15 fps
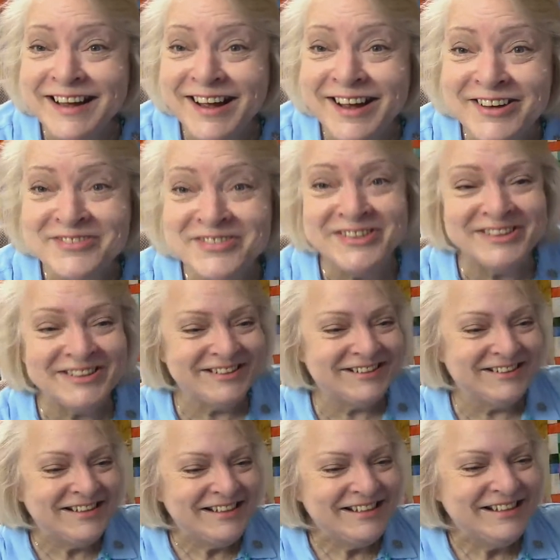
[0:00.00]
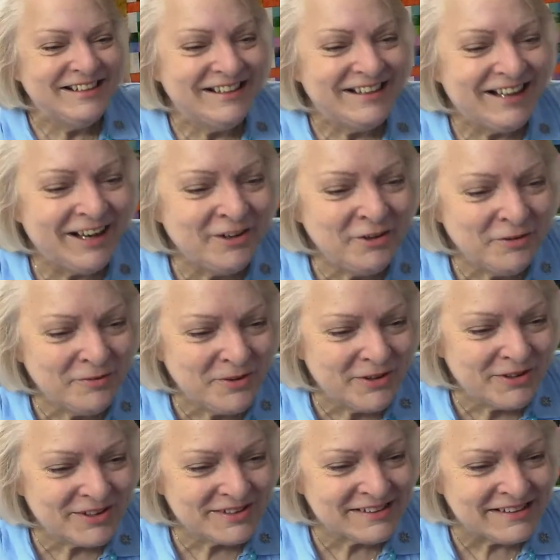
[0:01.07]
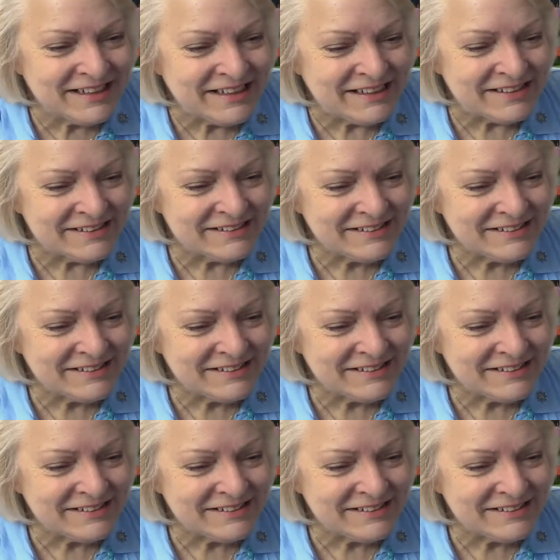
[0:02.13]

unwater, underwater scene.